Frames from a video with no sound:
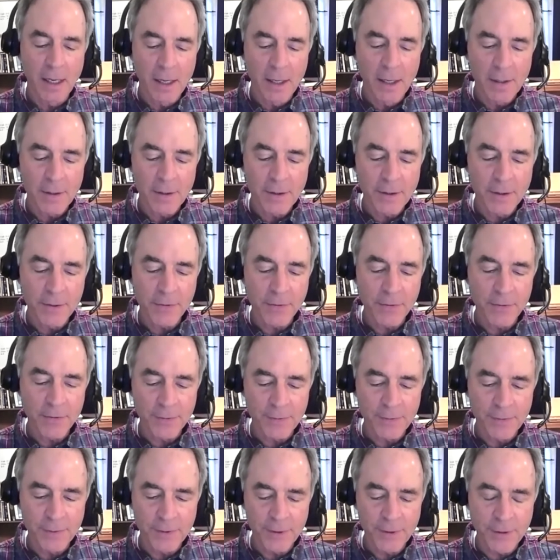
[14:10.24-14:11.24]
you know,
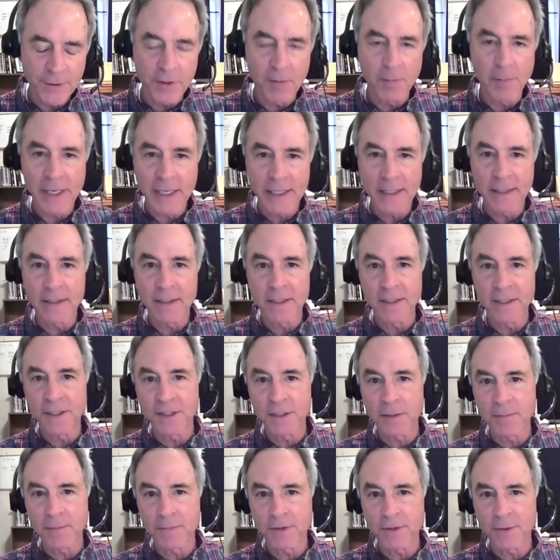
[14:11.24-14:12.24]
the
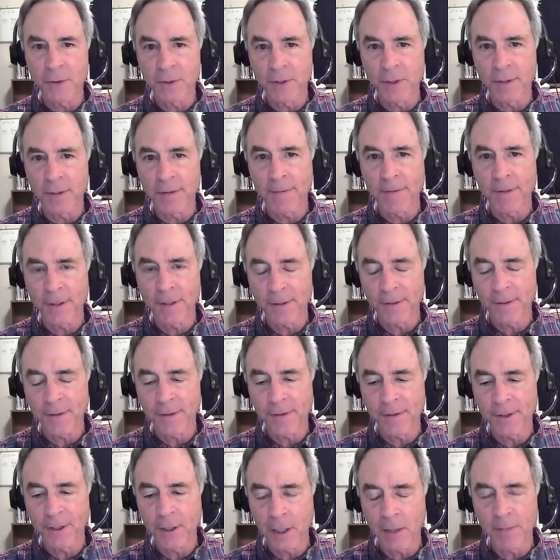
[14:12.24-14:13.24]
mechanisms or
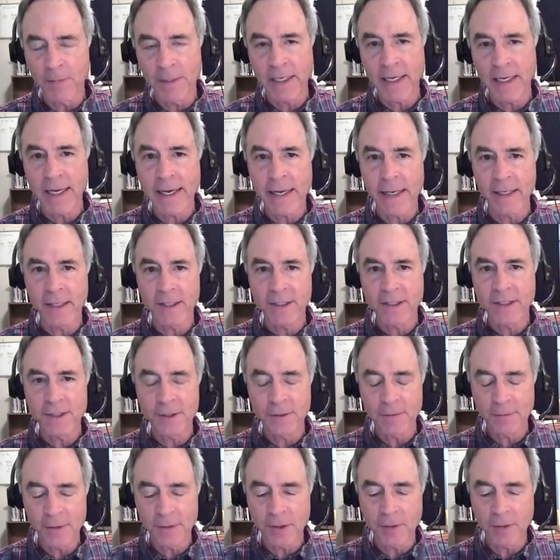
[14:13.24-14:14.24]
the
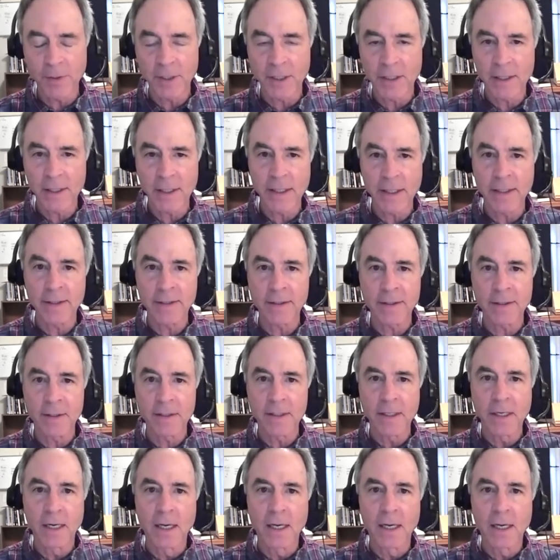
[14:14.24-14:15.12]
mechanics, behind